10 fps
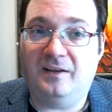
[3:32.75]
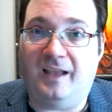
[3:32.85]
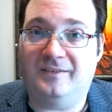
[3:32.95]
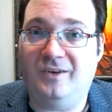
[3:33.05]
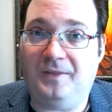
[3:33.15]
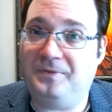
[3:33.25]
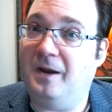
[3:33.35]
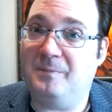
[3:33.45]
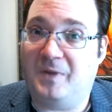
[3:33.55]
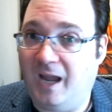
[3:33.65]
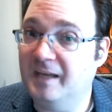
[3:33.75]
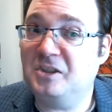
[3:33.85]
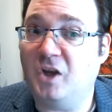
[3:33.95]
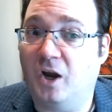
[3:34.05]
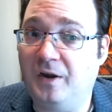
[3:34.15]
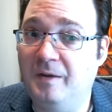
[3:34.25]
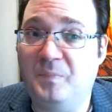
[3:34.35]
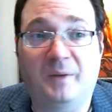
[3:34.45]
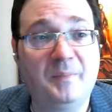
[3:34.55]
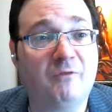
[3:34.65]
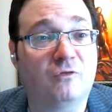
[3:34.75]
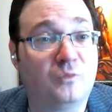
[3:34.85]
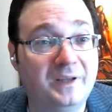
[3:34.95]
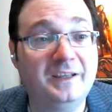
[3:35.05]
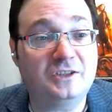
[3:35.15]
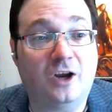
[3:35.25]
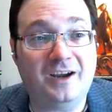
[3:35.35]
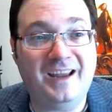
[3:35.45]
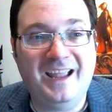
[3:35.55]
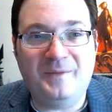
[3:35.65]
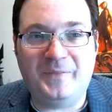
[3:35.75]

As an author, I'm kind of sorry, but I'm not really sorry